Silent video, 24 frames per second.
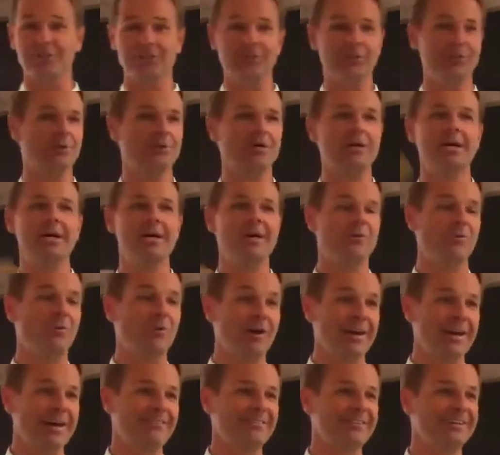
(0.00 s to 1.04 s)
You
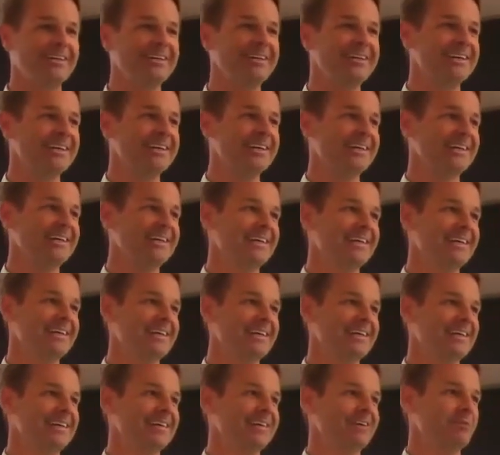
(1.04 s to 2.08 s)
whatever.
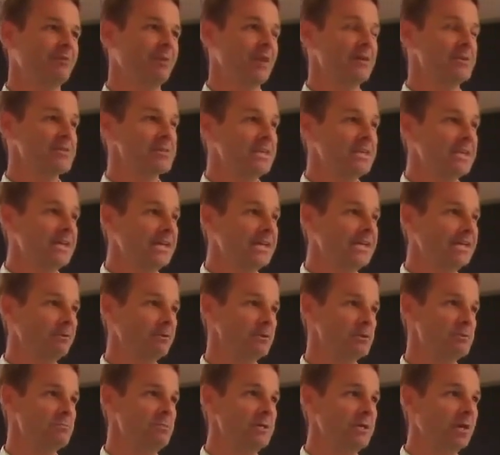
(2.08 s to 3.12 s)
When I was a kid, it
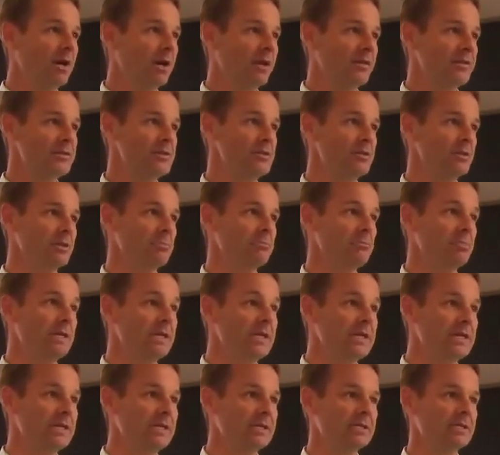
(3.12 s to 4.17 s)
was be all that you can
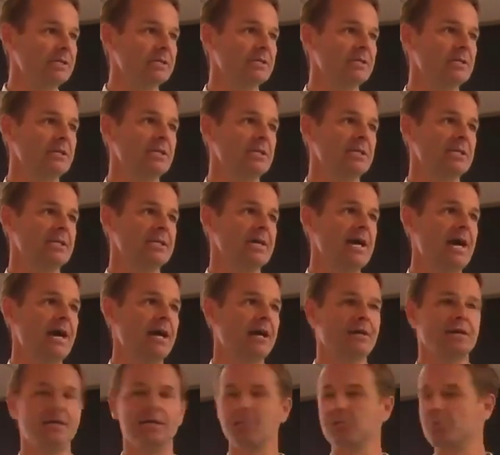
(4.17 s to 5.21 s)
be.
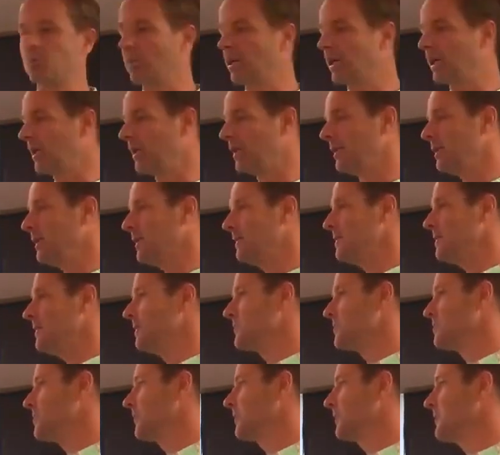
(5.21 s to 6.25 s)
Now kids wear the
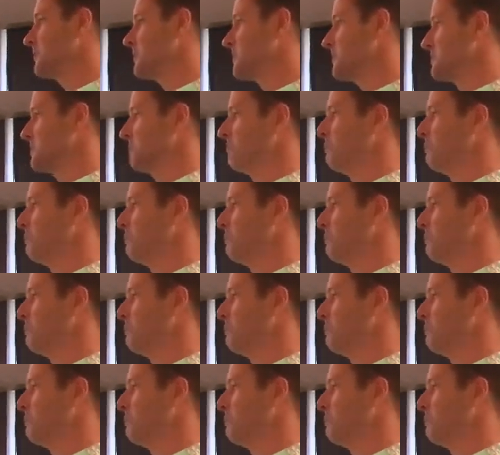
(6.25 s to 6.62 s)
Adidas shirt that says